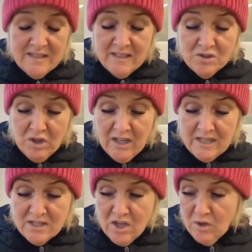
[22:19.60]
drinking
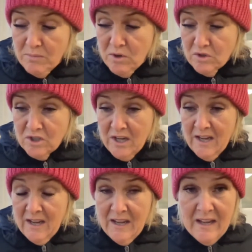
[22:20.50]
too much.
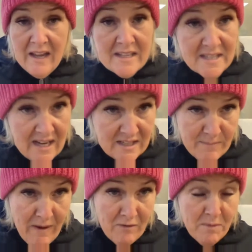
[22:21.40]
It's an
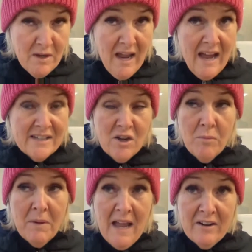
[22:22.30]
experiment. I don't
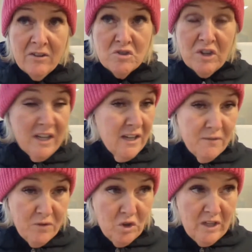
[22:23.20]
plan on drinking
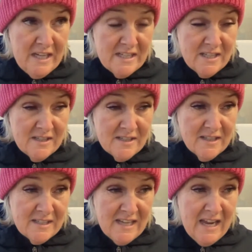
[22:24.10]
4 litres
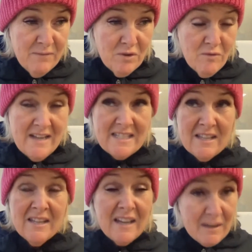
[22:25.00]
a day for the rest. I
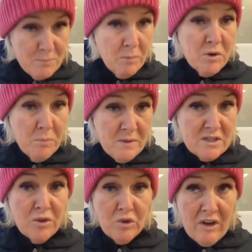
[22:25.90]
think I'd probably up it
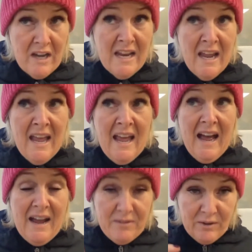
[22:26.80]
to 3.
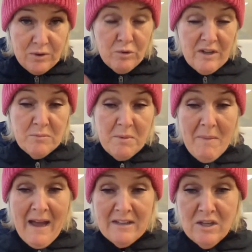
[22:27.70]
I think 3 will be
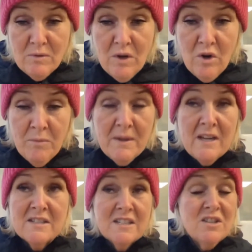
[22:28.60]
my new norm
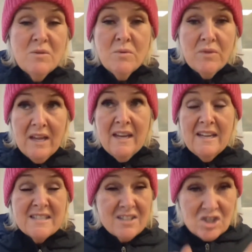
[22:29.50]
because I do think
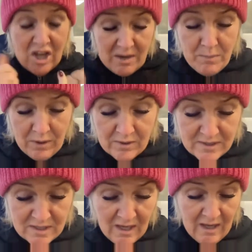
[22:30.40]
it's the cheapest,